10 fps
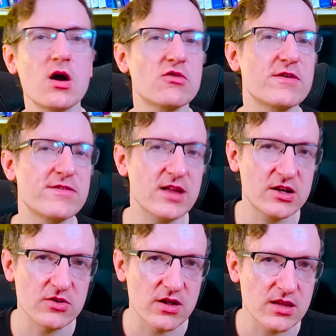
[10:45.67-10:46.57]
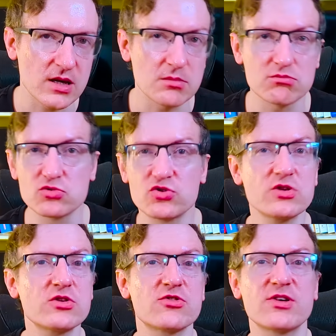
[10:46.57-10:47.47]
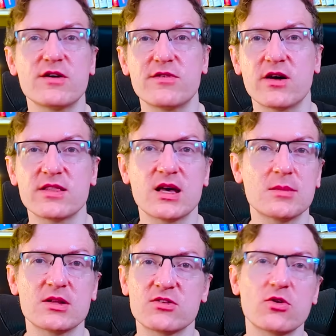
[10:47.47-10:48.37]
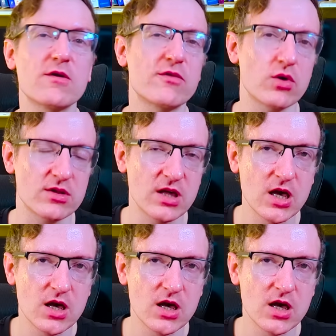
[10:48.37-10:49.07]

reflect on them, drill yourself on them, and so forth.